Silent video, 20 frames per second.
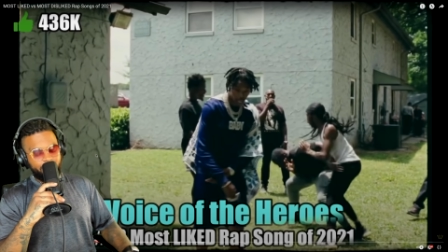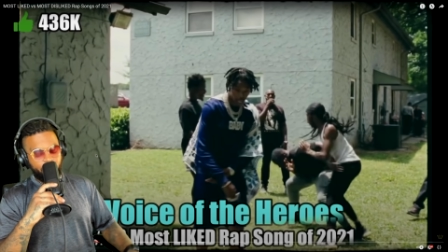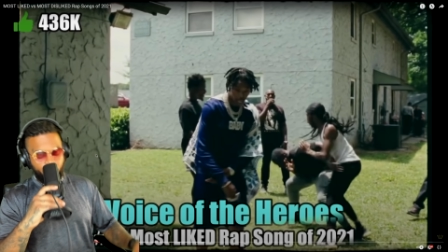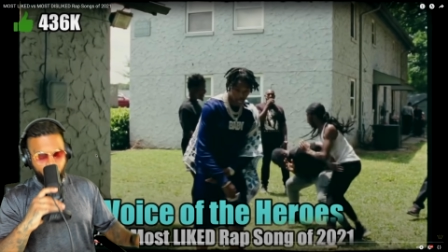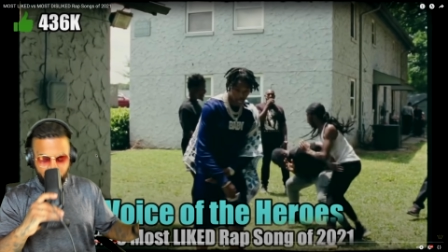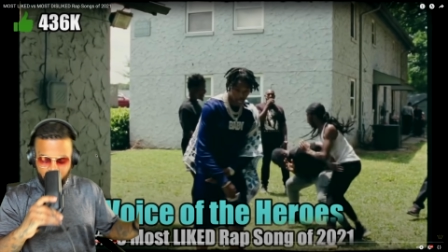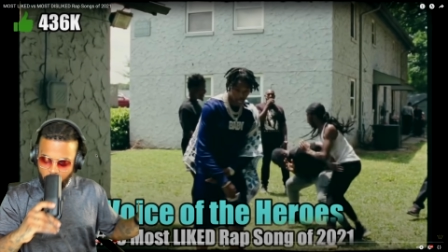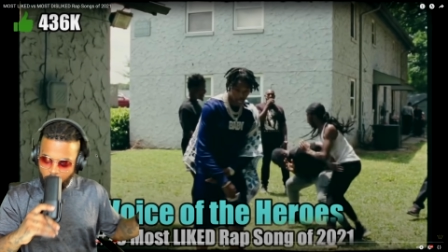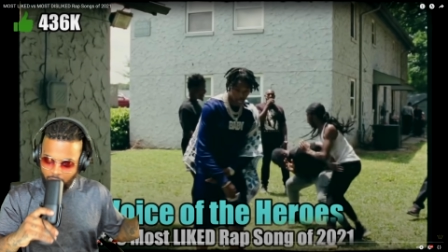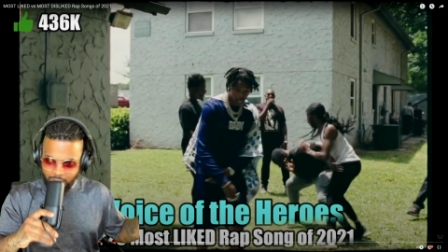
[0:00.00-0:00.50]

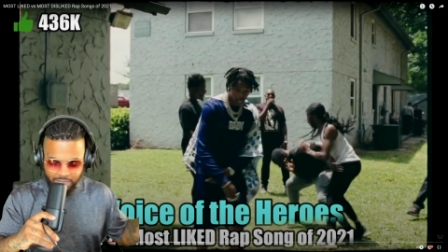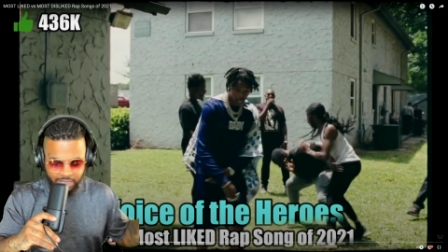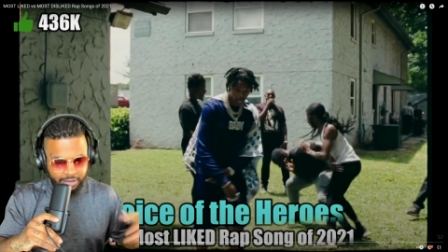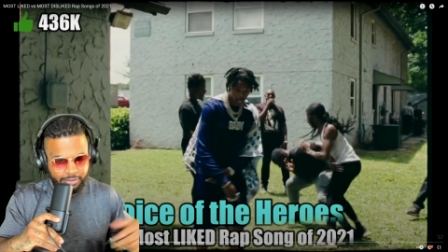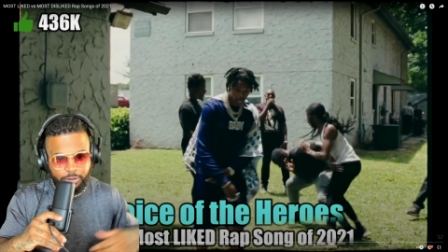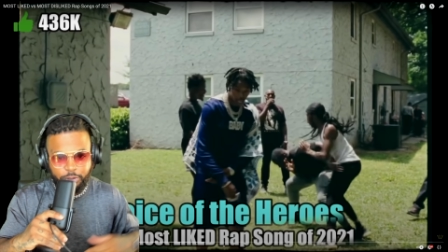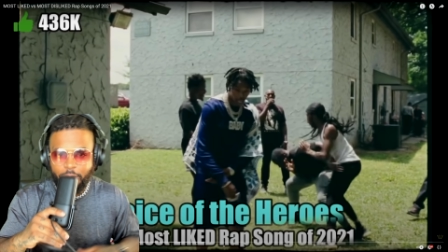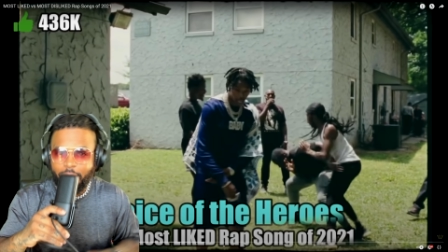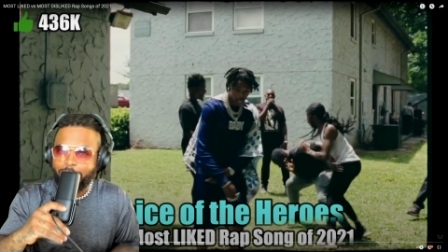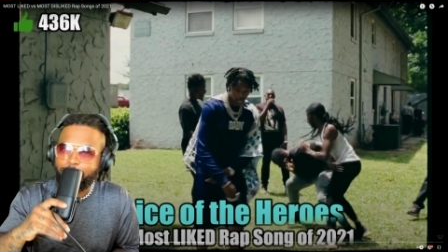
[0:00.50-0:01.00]
We all
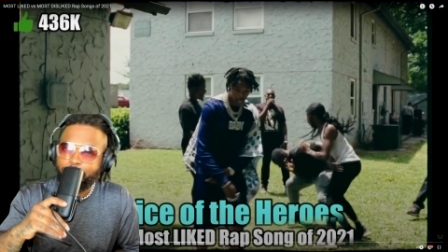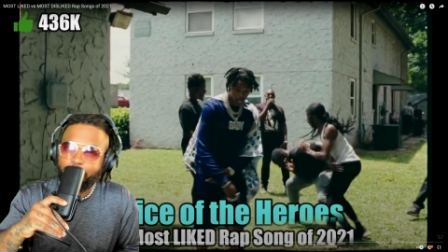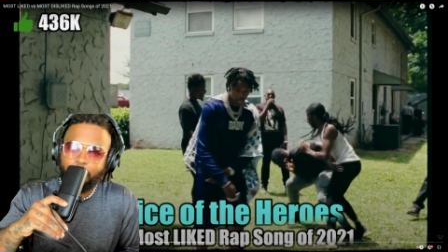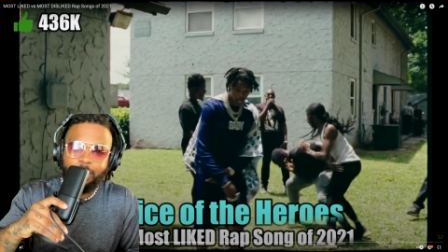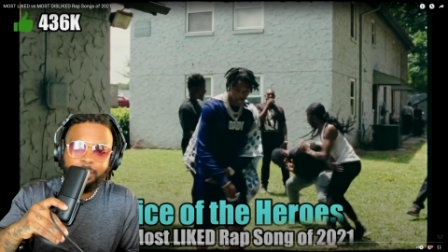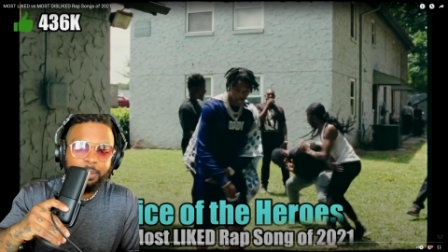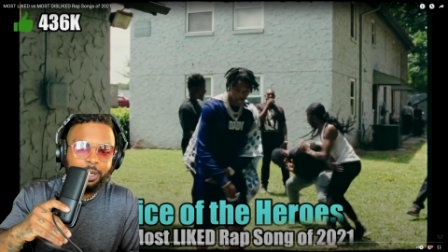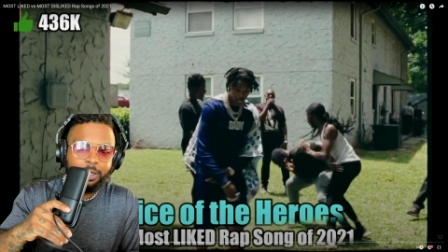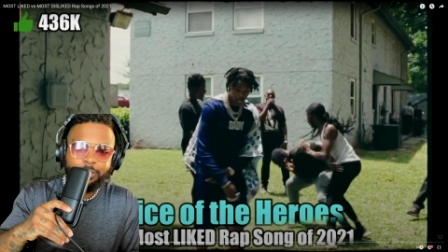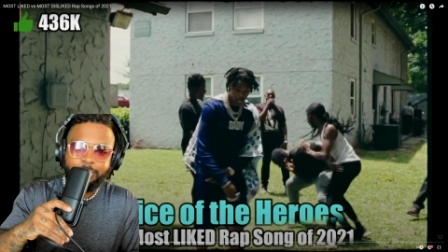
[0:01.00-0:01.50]
love
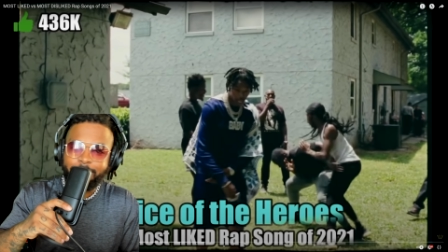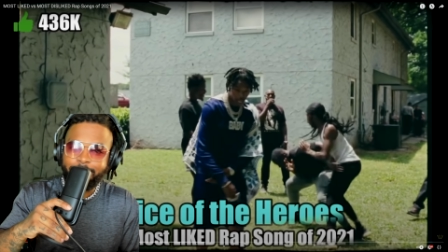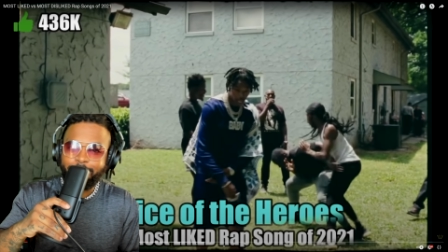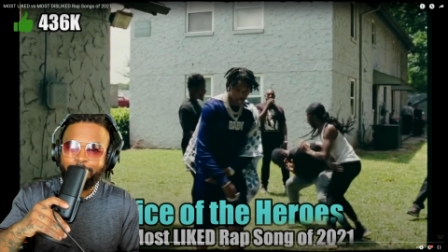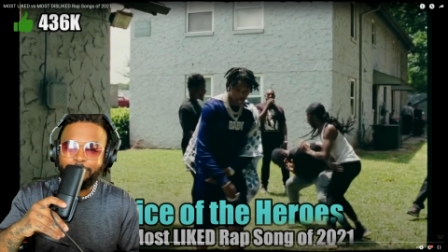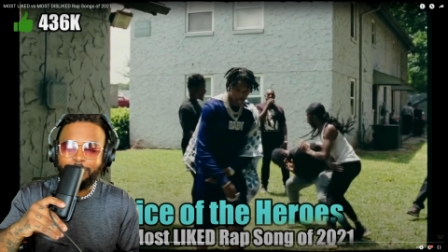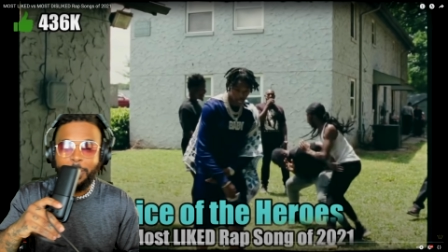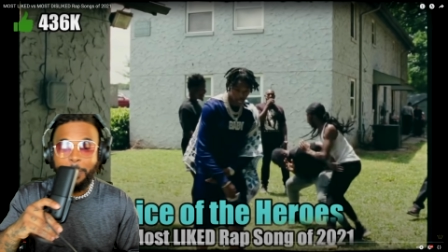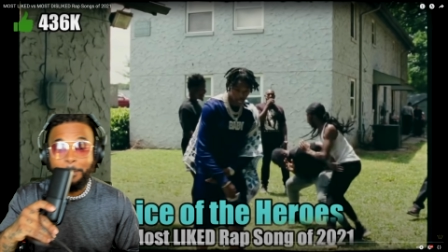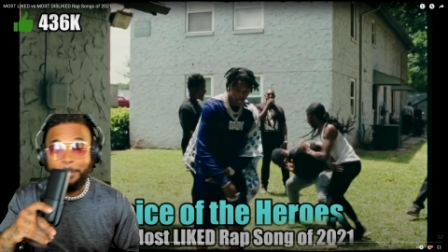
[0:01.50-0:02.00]
Trackstar, bro.
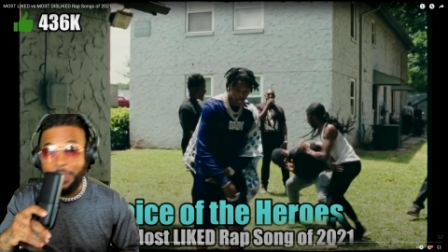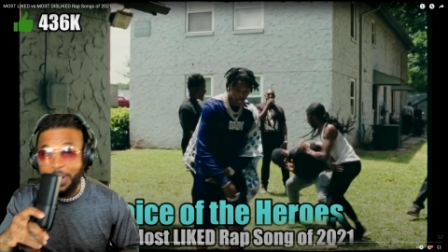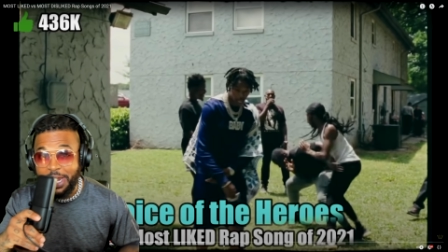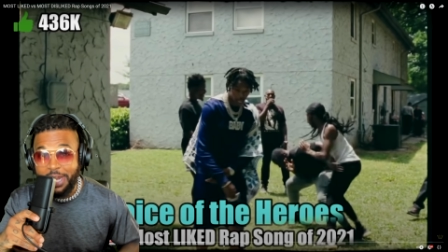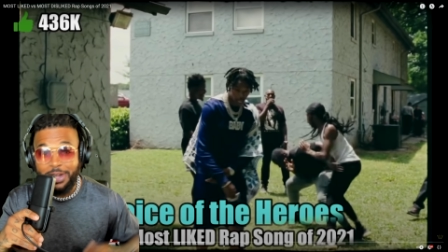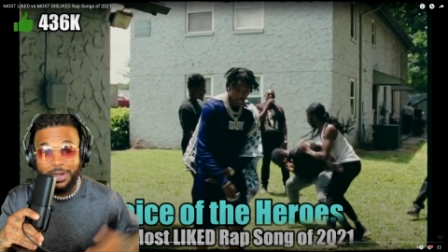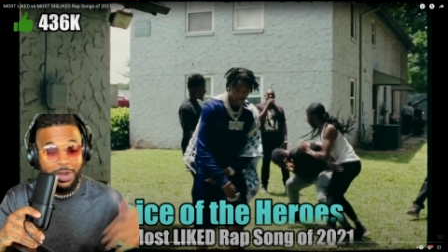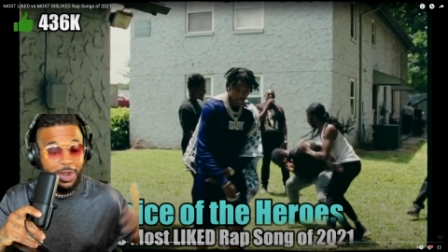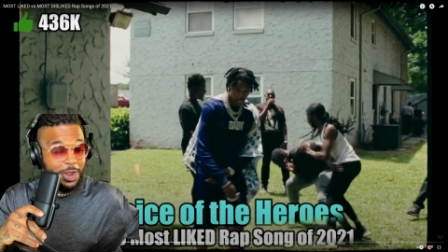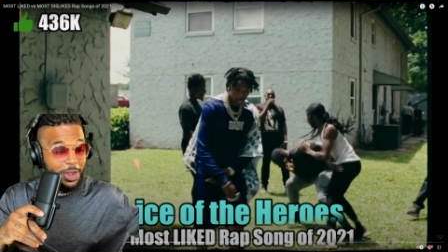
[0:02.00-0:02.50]
The
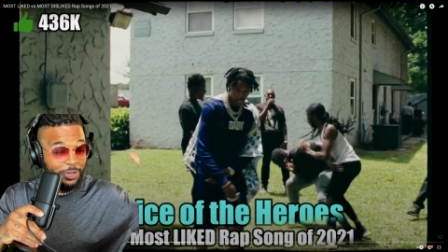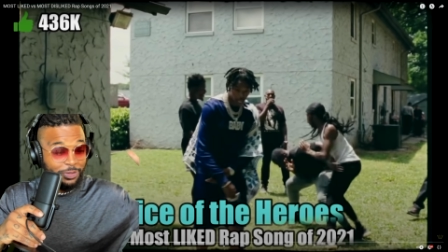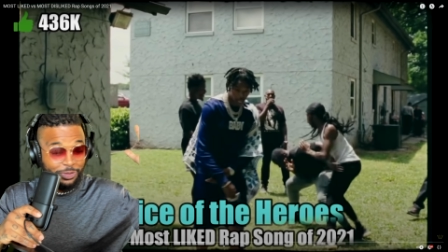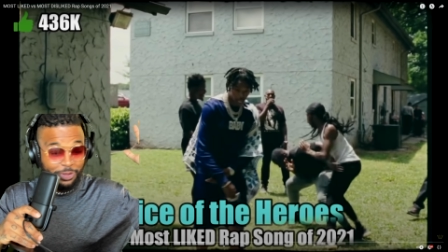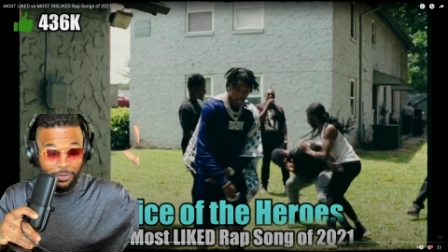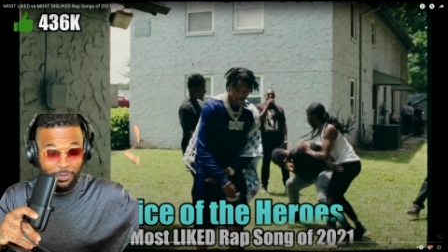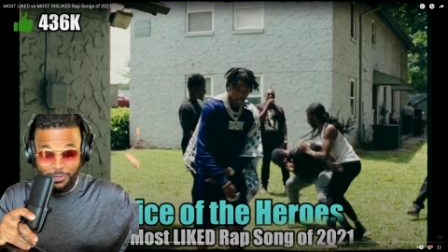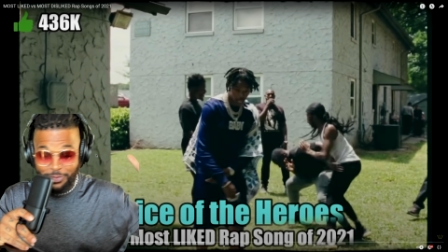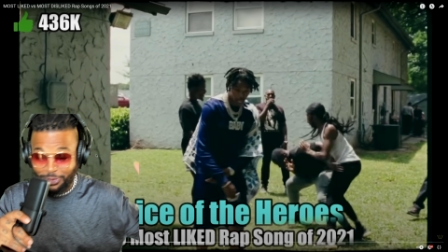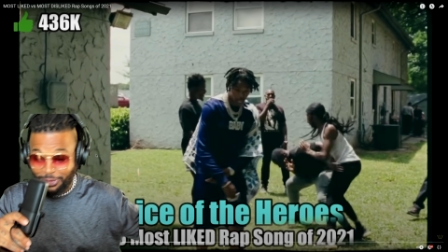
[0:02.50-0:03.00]
beat,
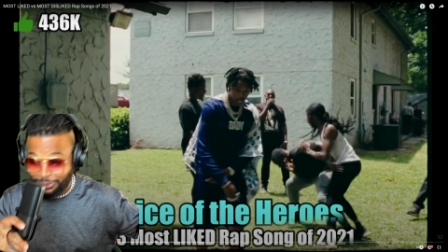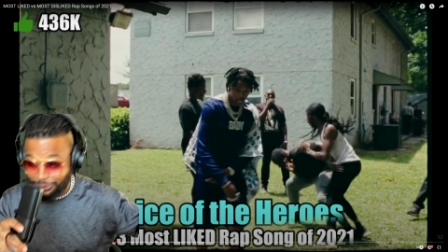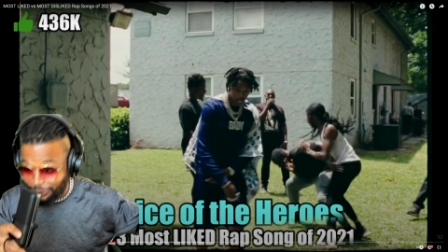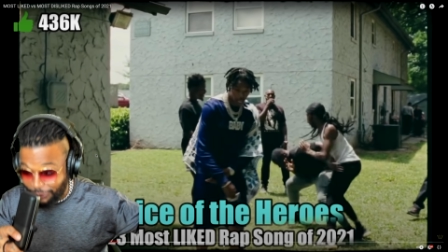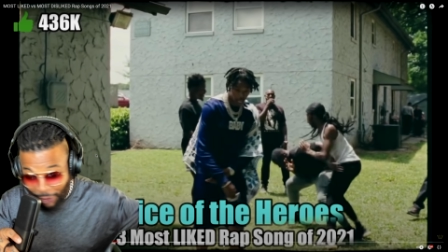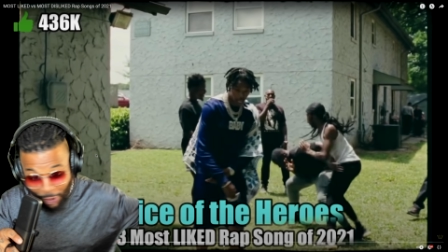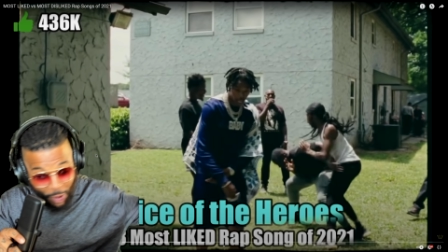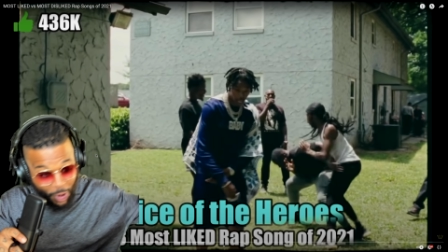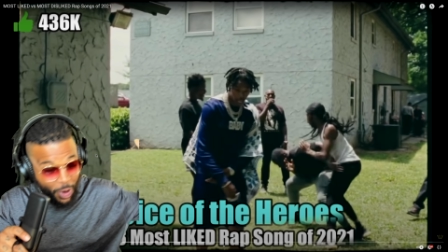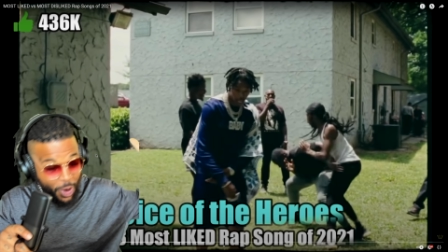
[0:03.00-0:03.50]
the, the
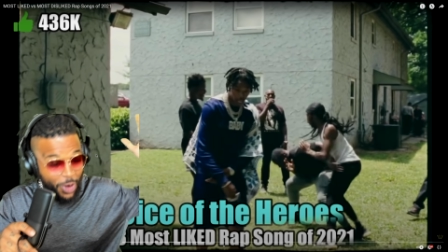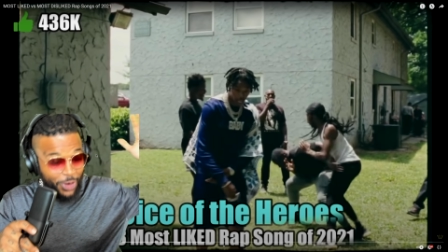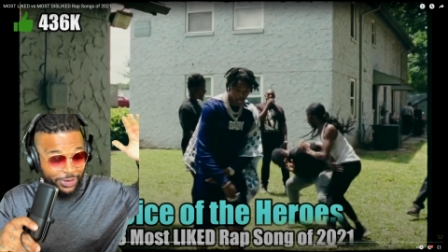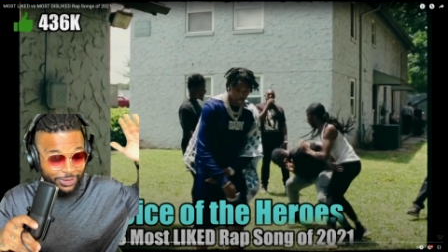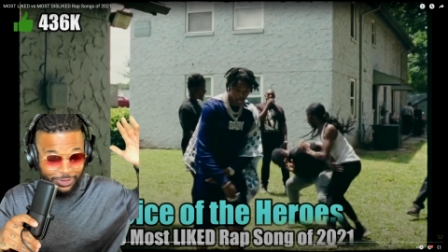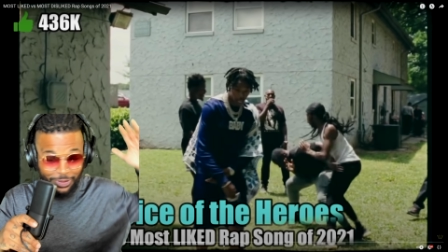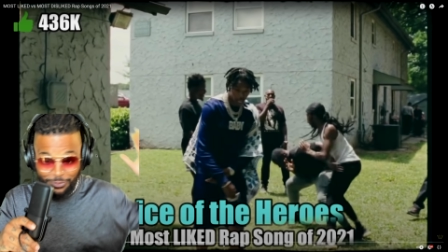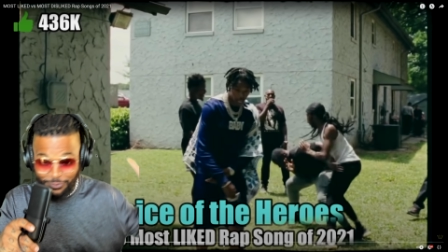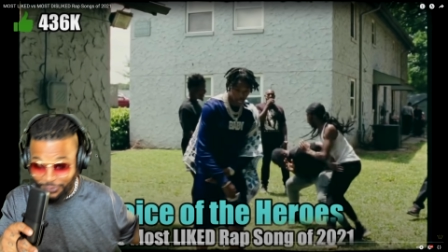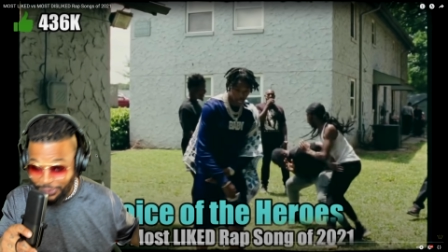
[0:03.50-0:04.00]
song,
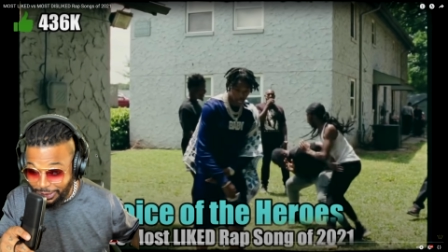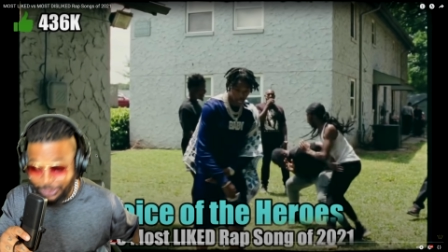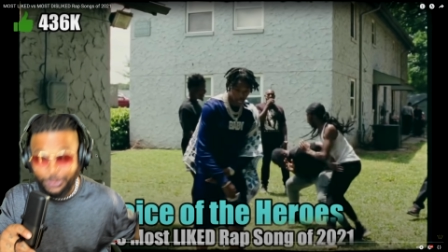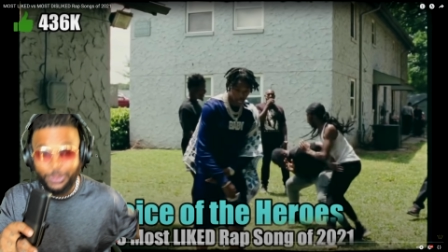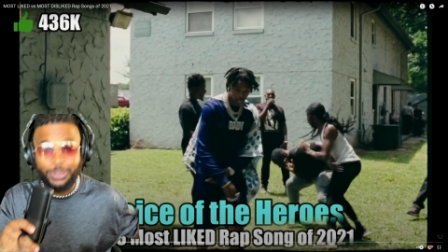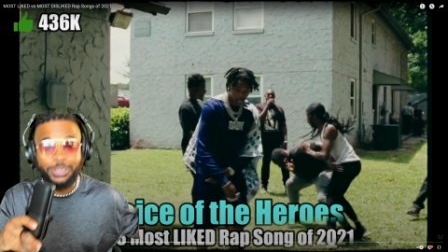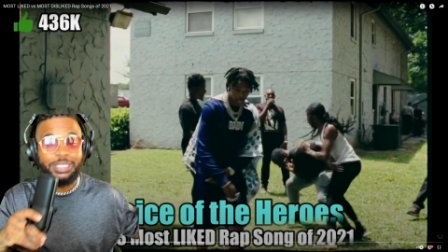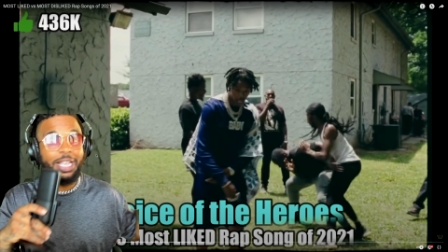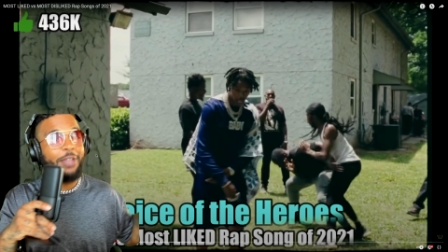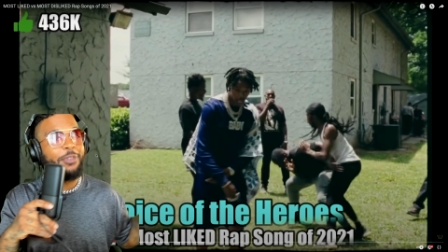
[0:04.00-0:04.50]
the visuals.